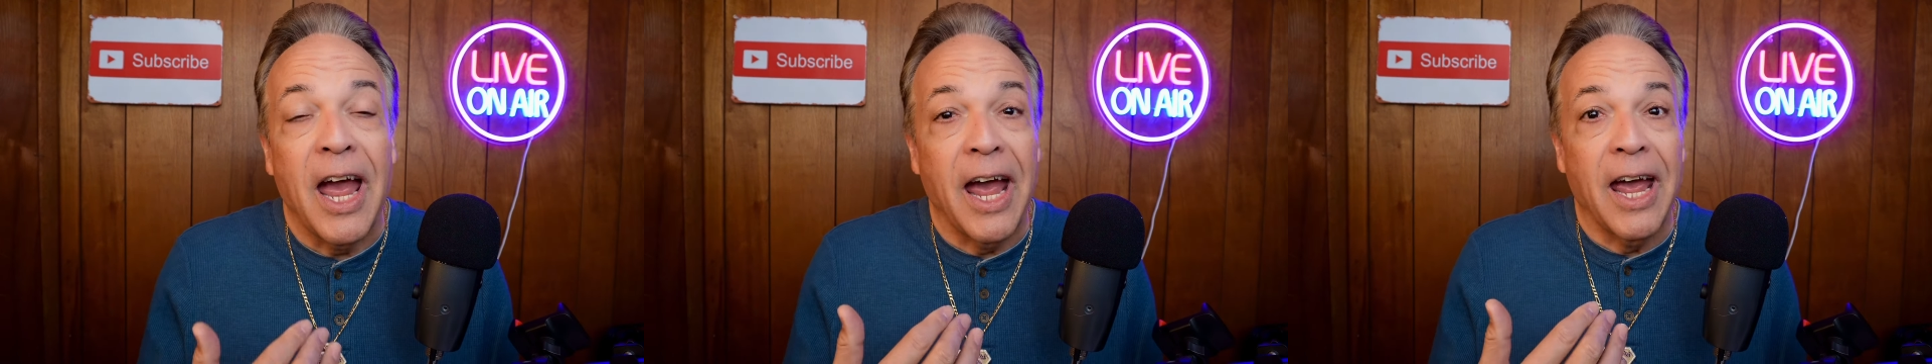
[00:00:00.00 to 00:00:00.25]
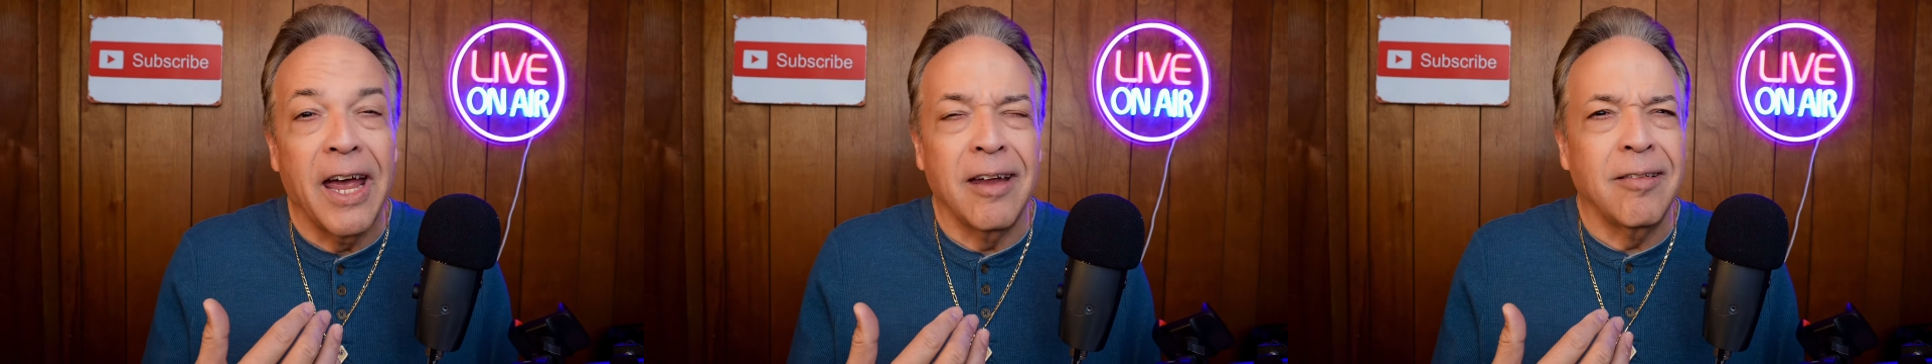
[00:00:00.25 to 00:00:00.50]

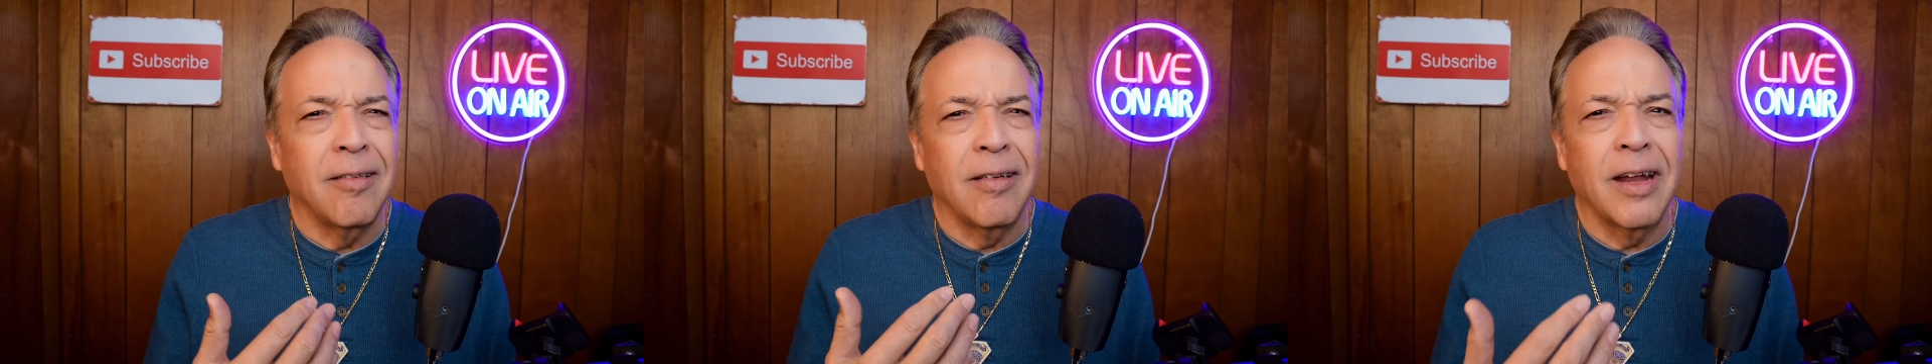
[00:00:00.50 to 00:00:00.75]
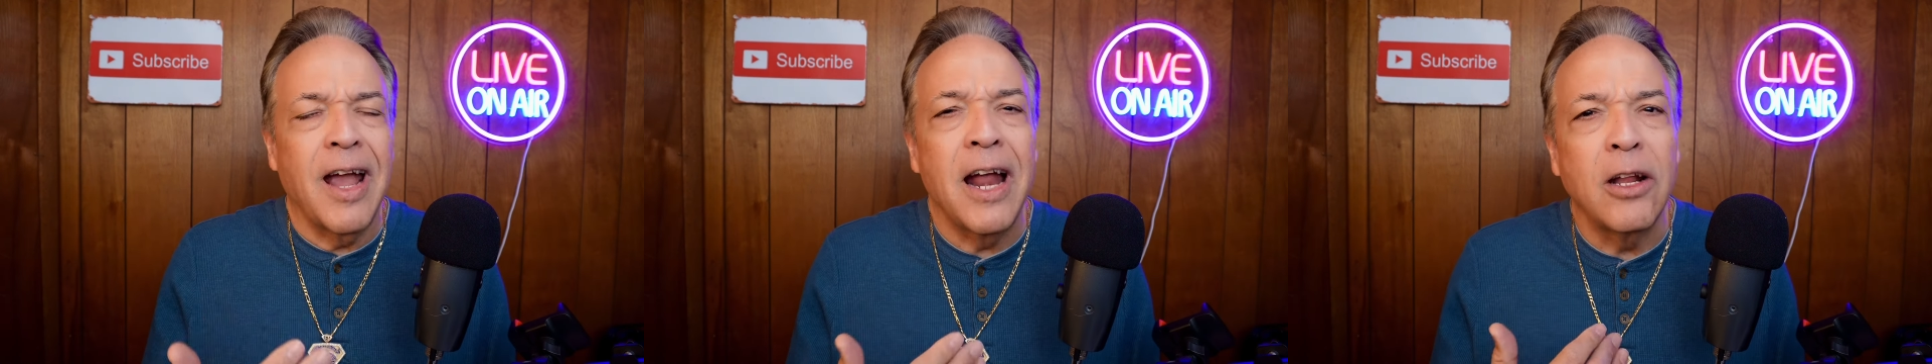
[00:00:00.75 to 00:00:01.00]
And
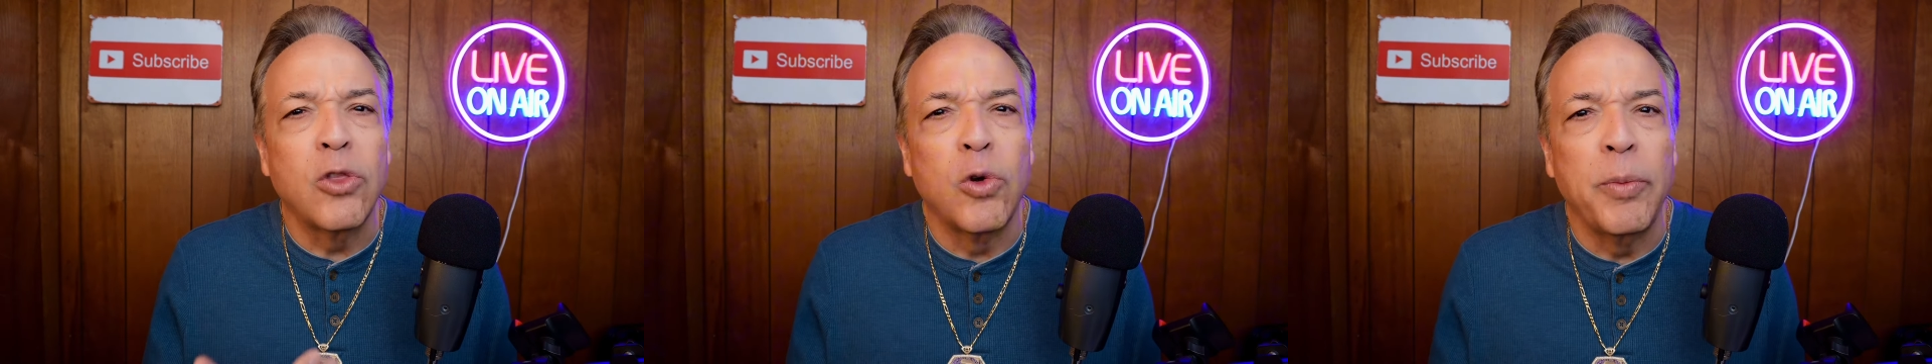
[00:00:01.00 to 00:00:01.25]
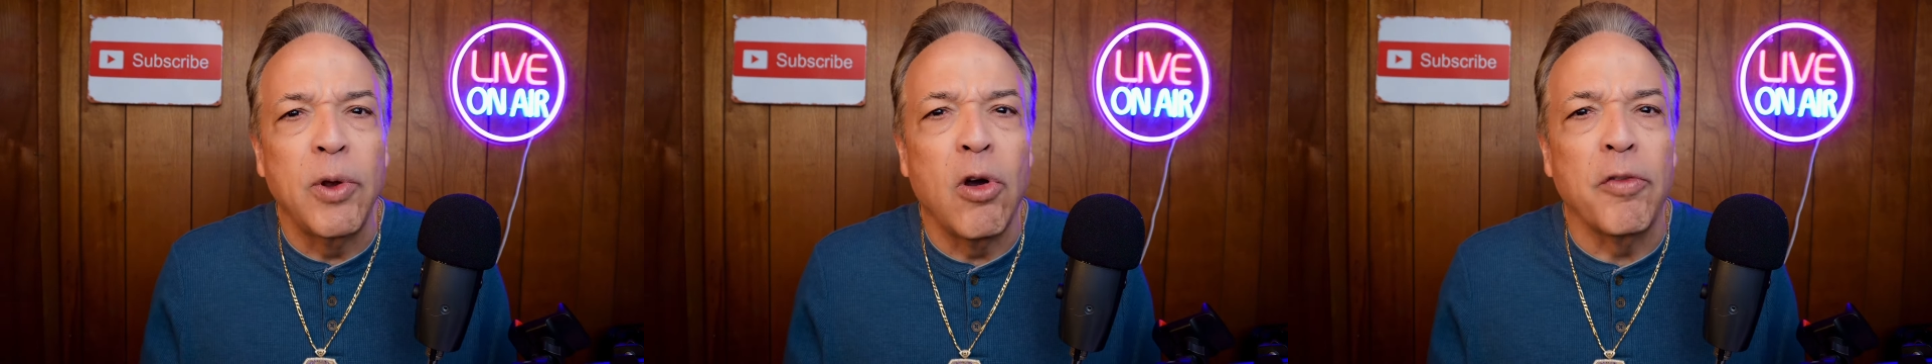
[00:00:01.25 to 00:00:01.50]
it kind of
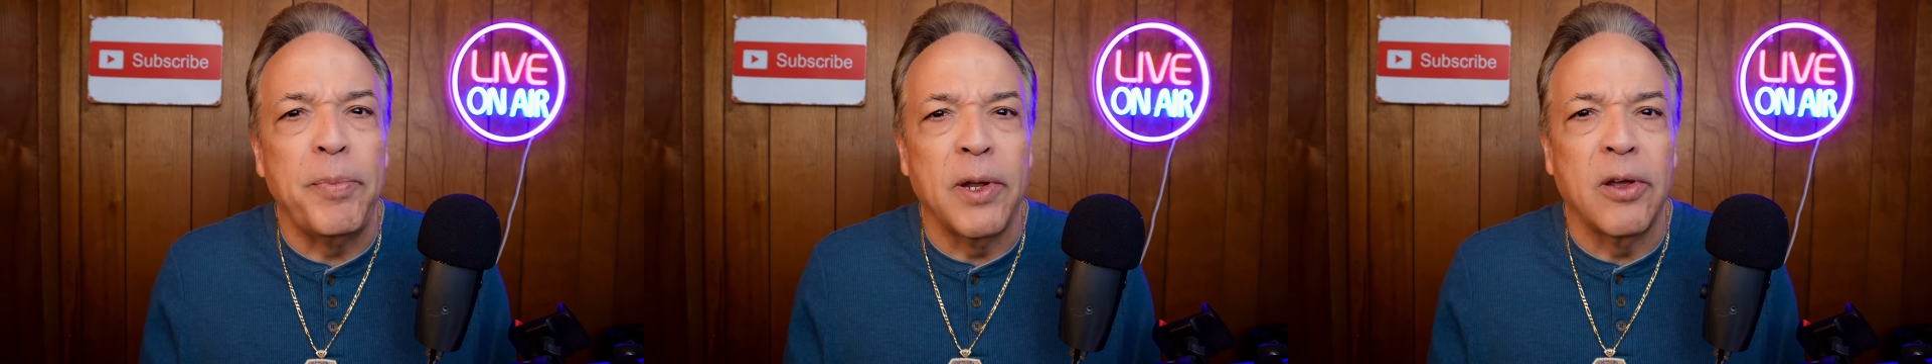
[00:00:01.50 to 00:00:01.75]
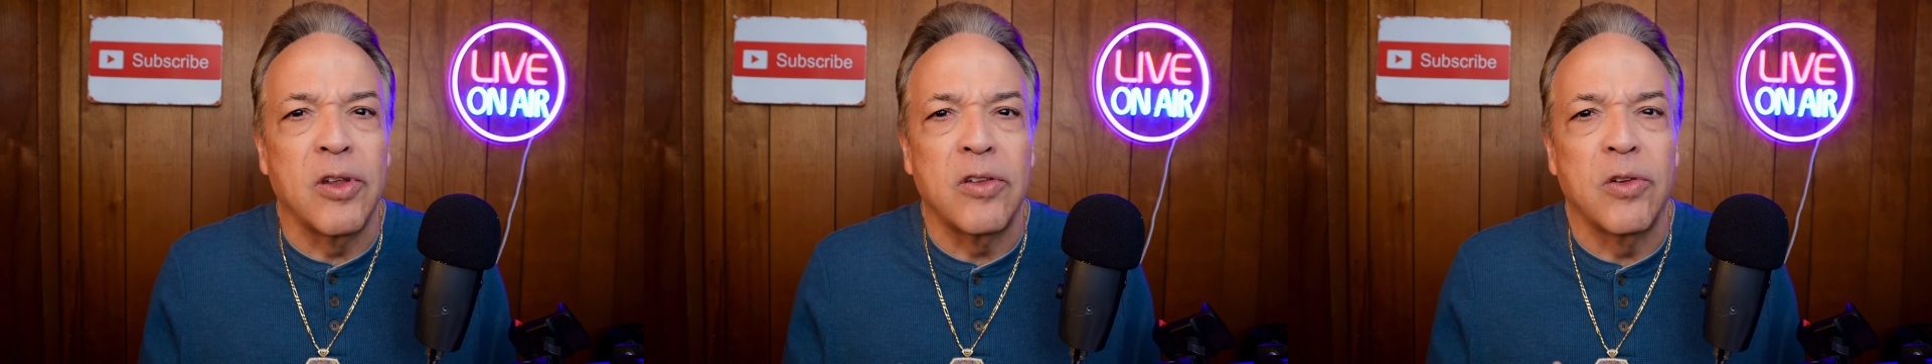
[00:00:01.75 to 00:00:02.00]
threw me off
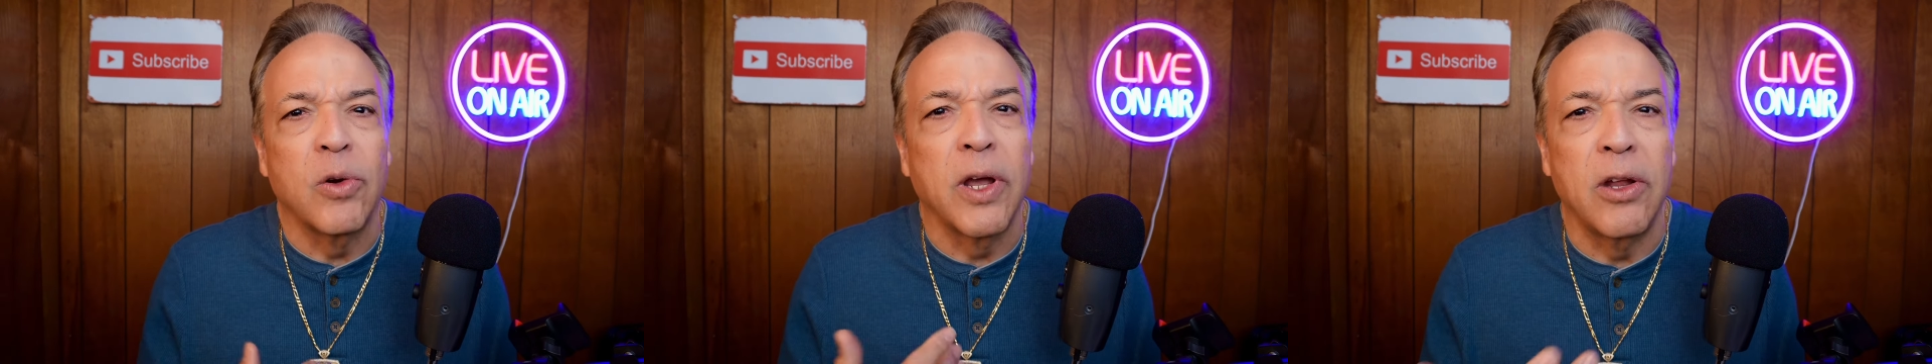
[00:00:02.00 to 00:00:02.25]
because I said,